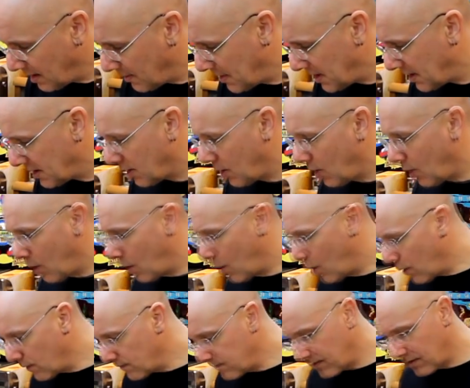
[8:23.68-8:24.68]
I'm going to go
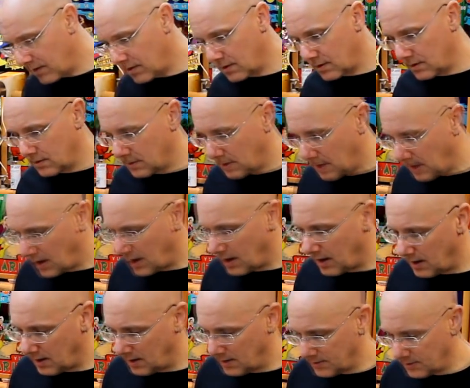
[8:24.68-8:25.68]
over
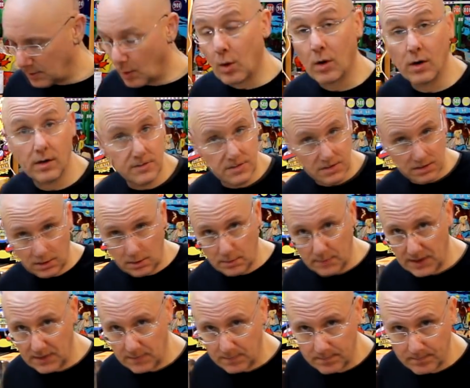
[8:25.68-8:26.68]
the orange a little
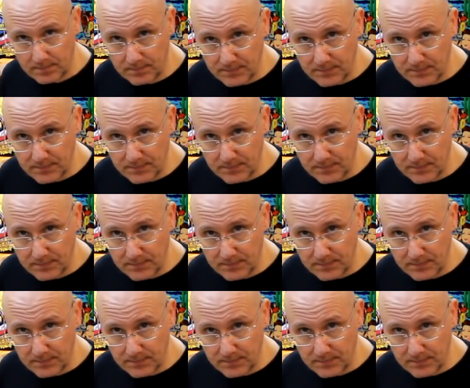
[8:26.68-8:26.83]
bit